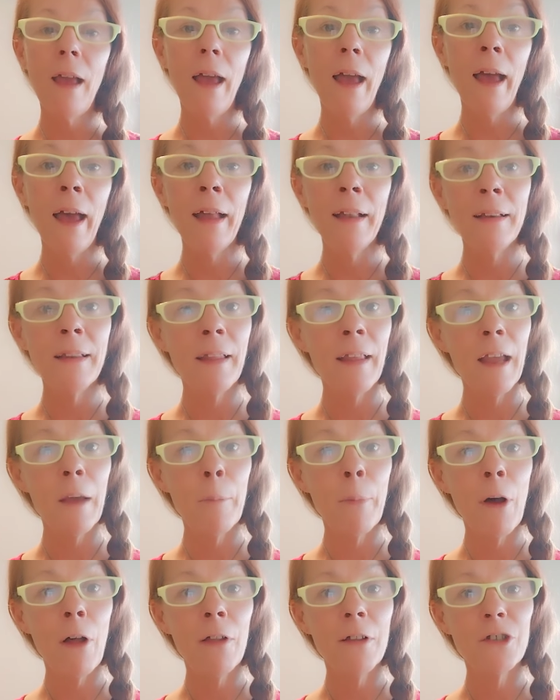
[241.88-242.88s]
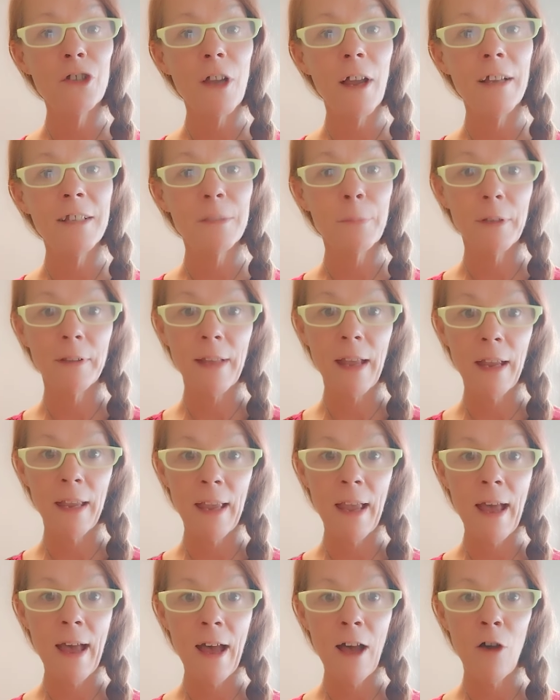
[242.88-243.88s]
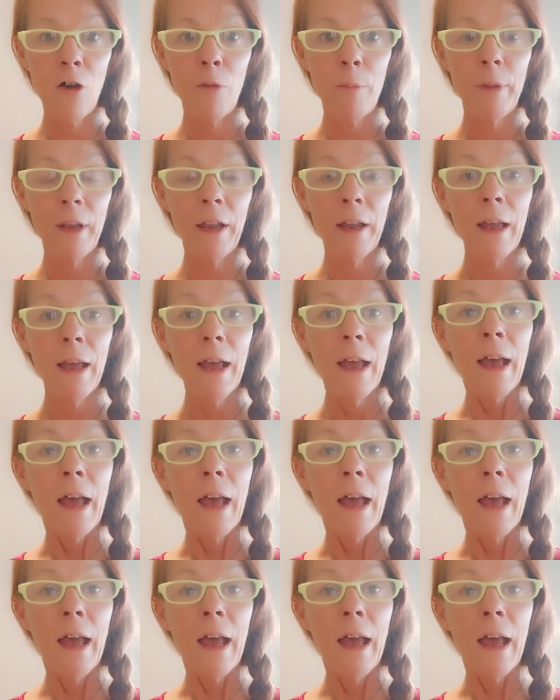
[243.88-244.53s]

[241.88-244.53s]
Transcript: and they apologized, but they can't help me.